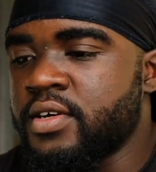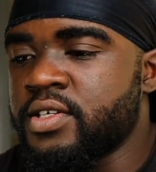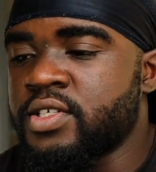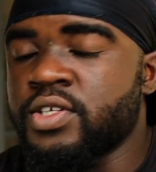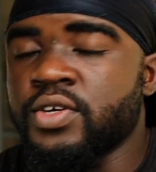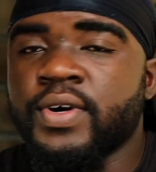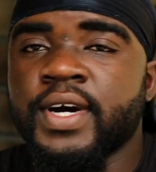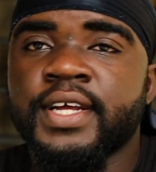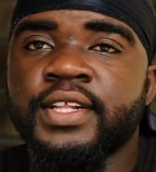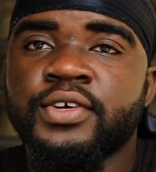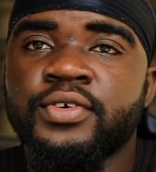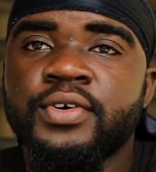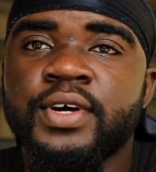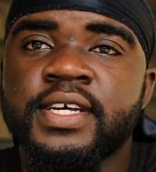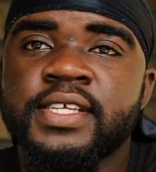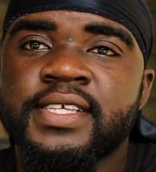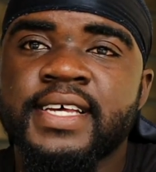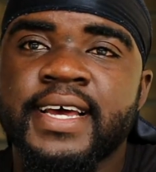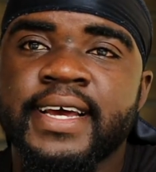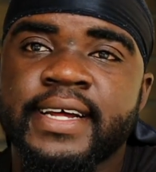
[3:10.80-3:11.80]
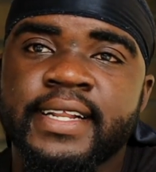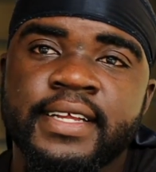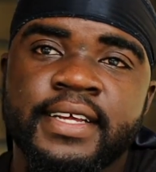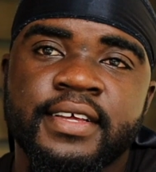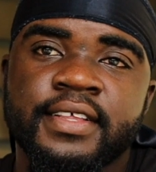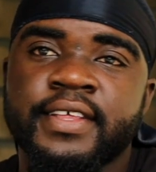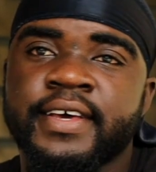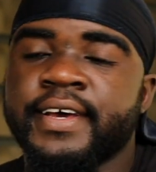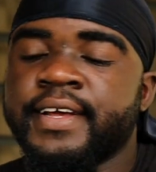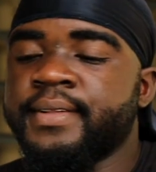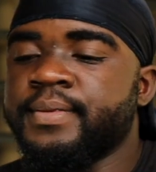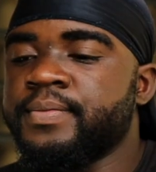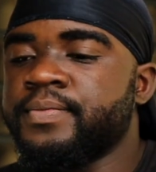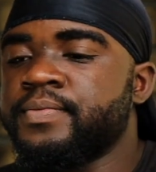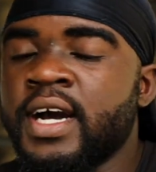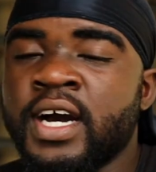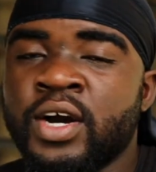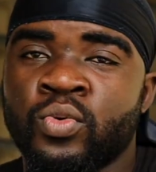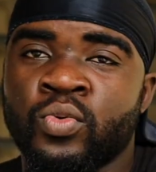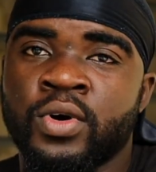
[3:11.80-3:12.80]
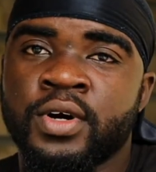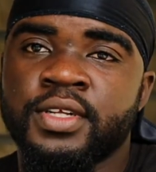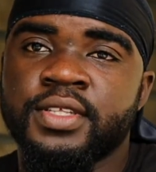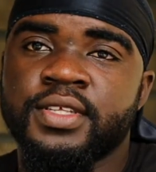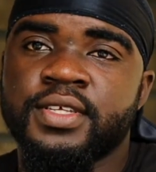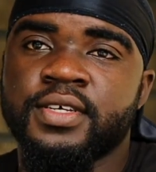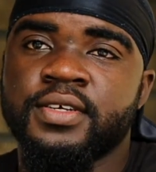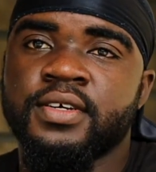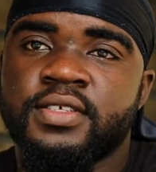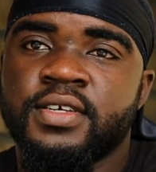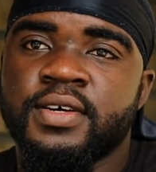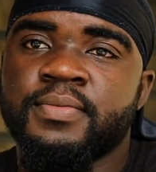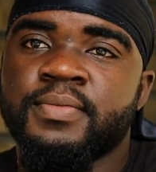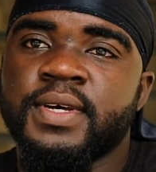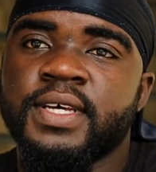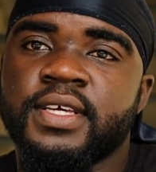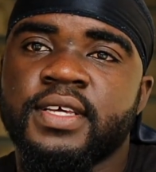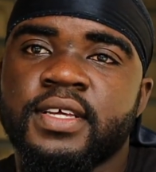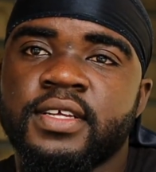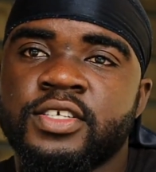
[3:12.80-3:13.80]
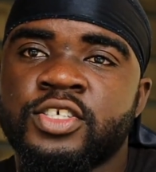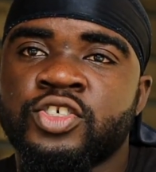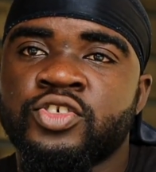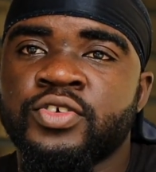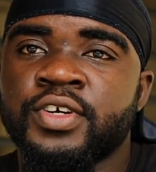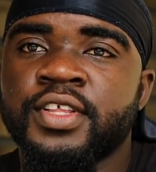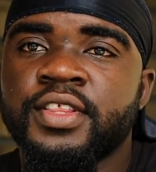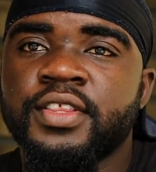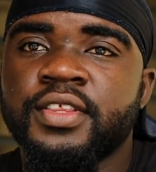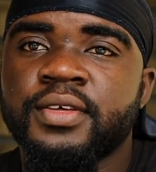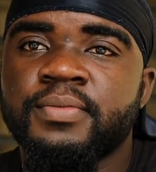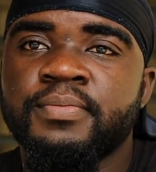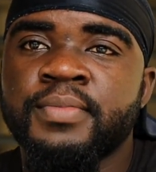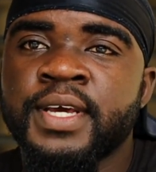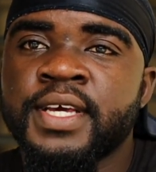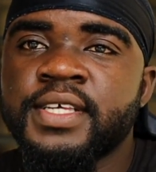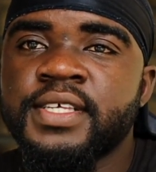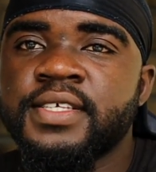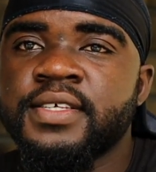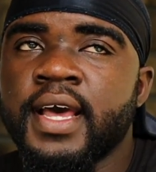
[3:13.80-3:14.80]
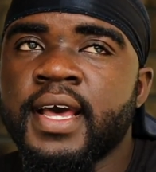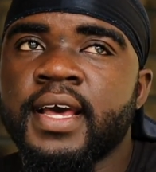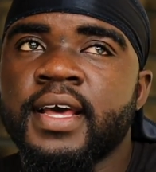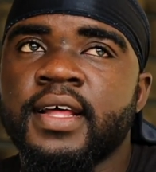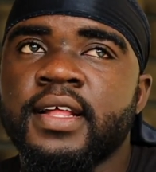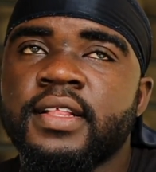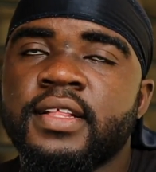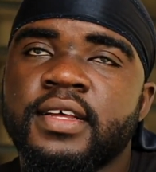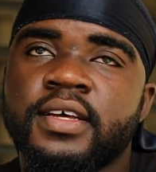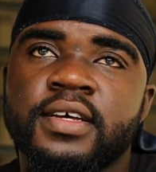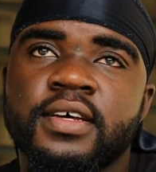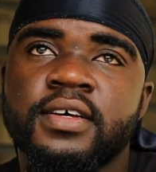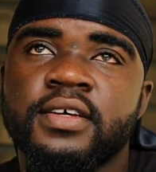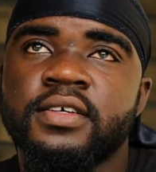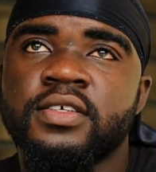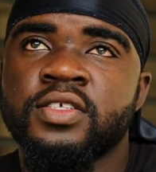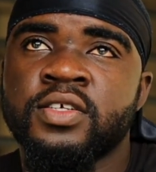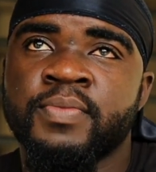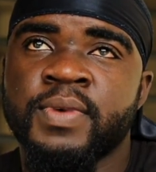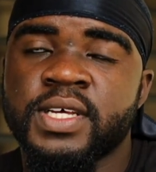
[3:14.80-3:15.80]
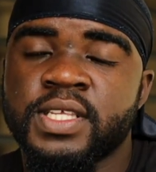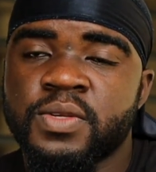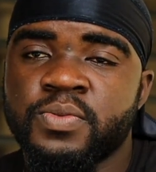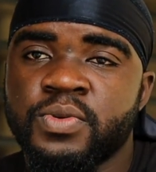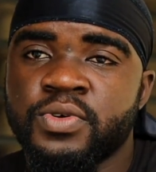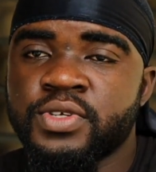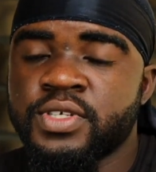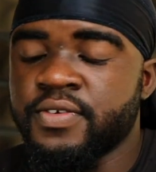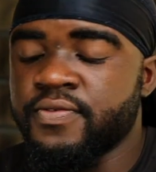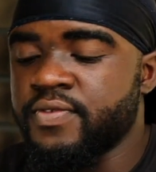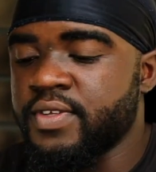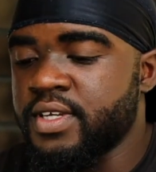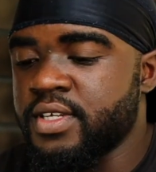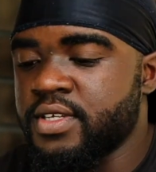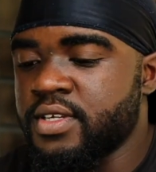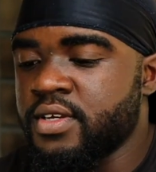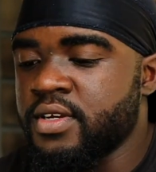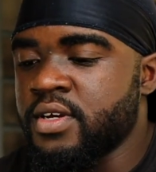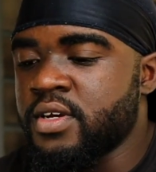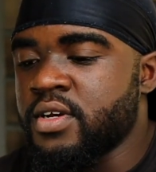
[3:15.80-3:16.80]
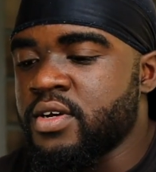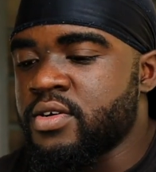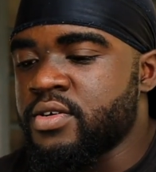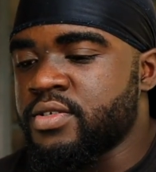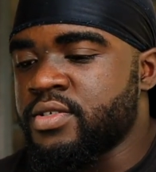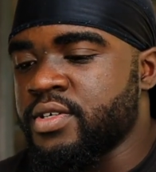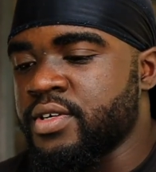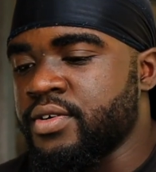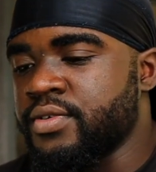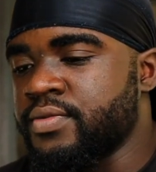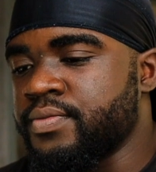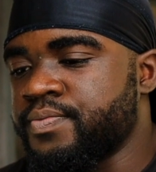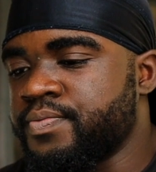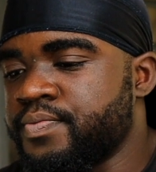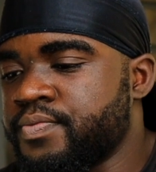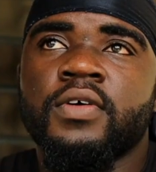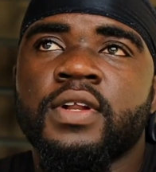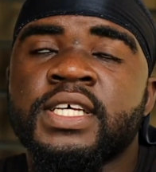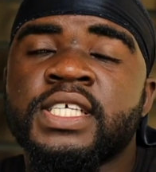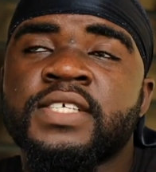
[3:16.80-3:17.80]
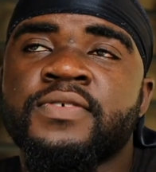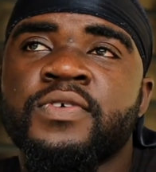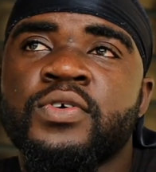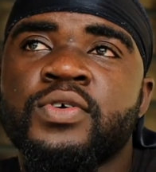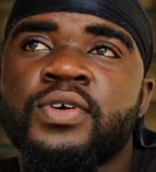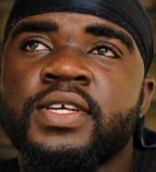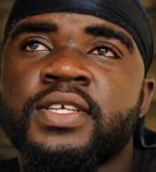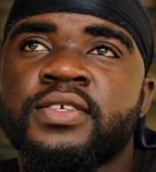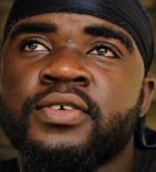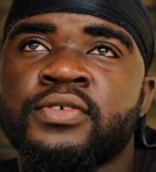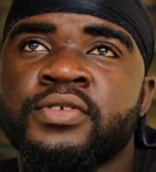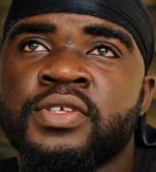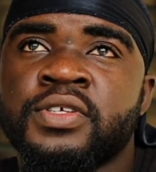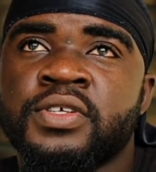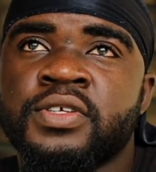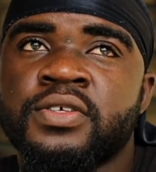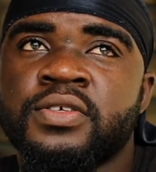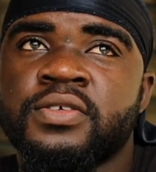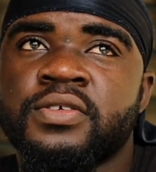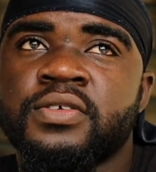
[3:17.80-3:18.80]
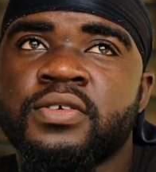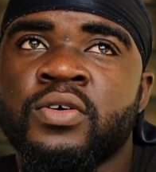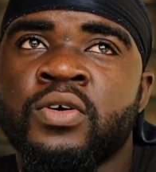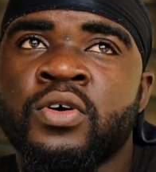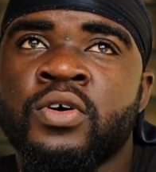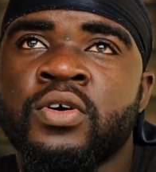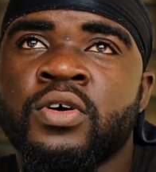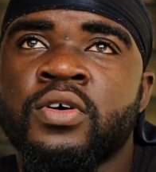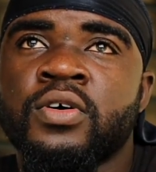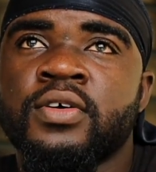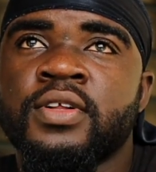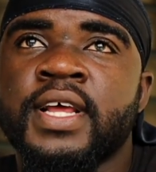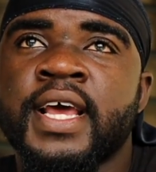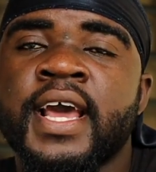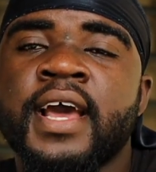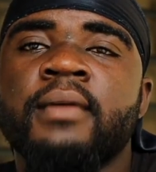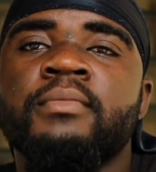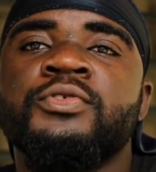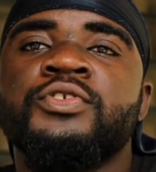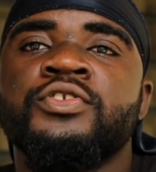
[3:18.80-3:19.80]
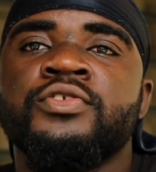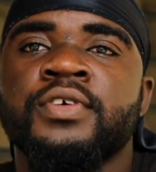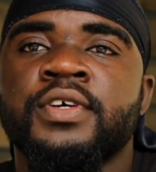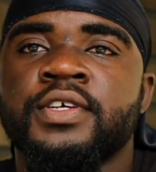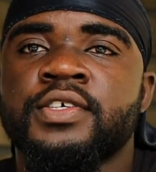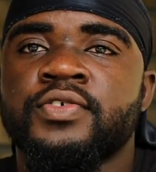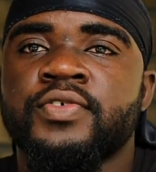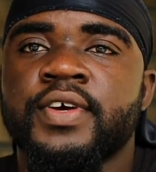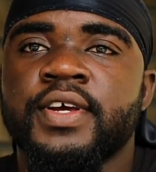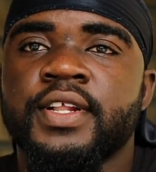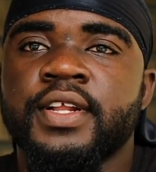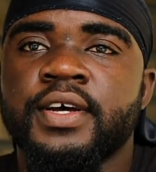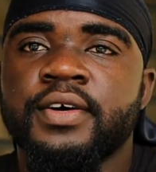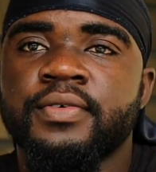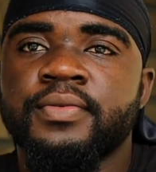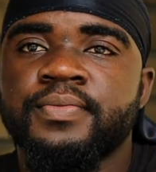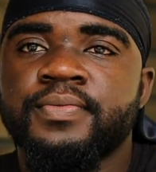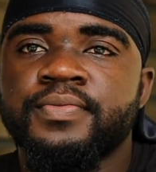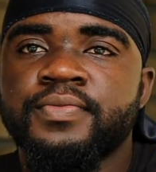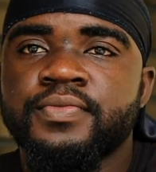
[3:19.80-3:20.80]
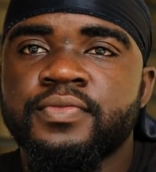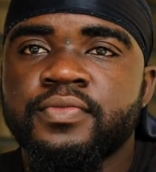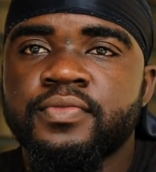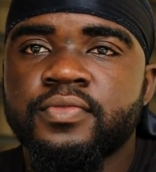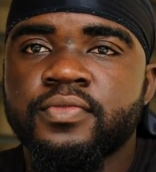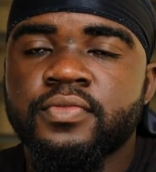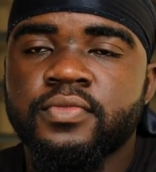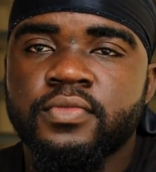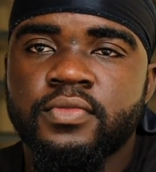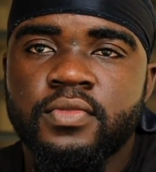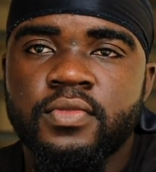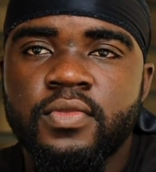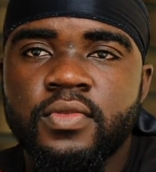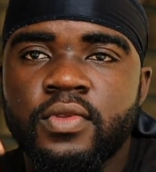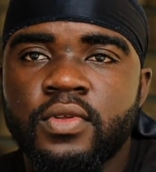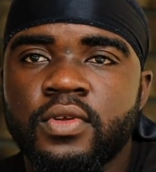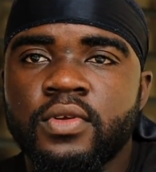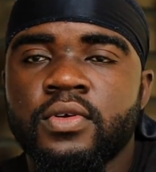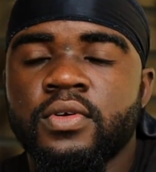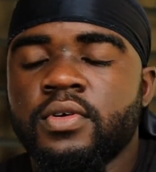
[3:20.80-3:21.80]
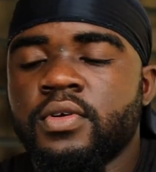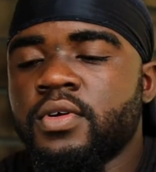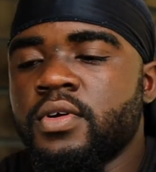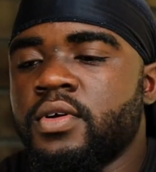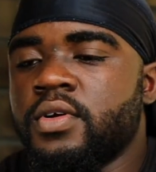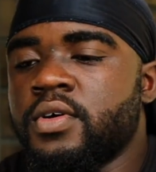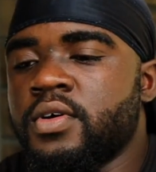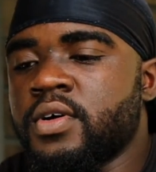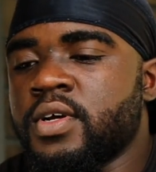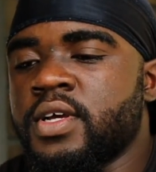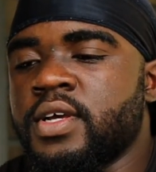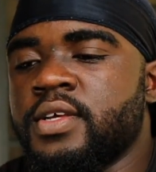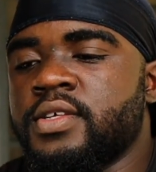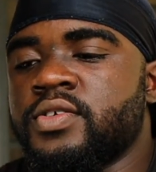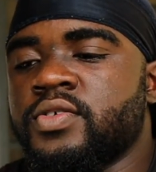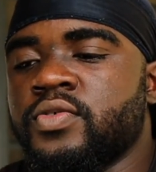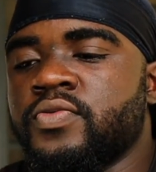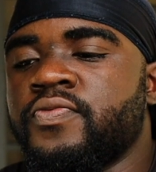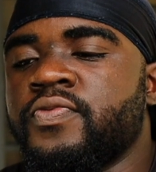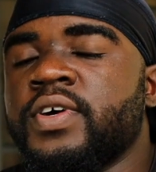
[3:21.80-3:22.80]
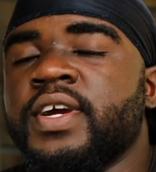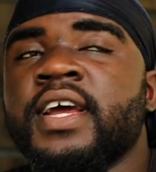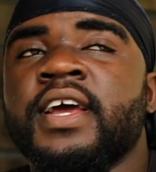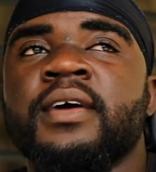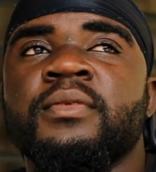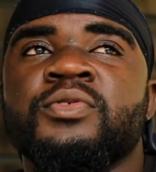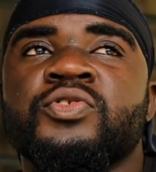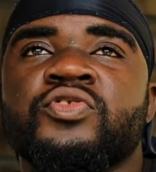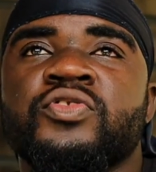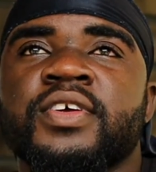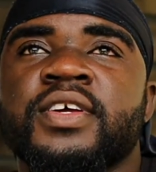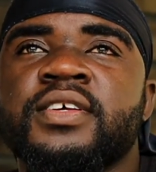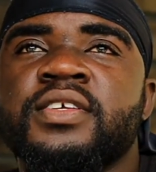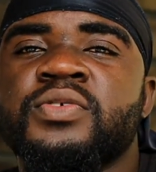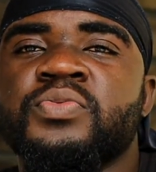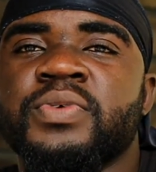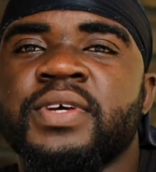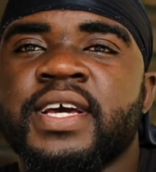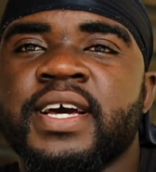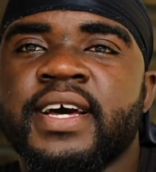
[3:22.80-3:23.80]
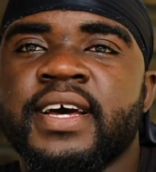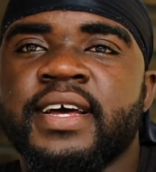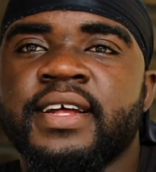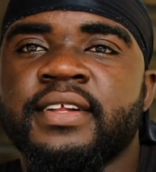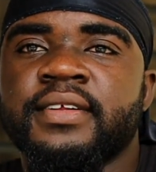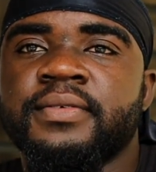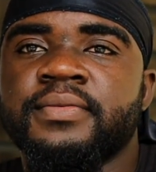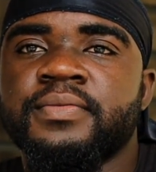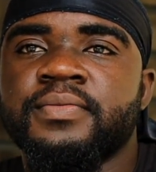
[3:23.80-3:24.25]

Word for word: So I know exactly that I want to make it strength based and some explosiveness. So let's focus on on hamstrings right now. Okay, so for hamstrings, we got.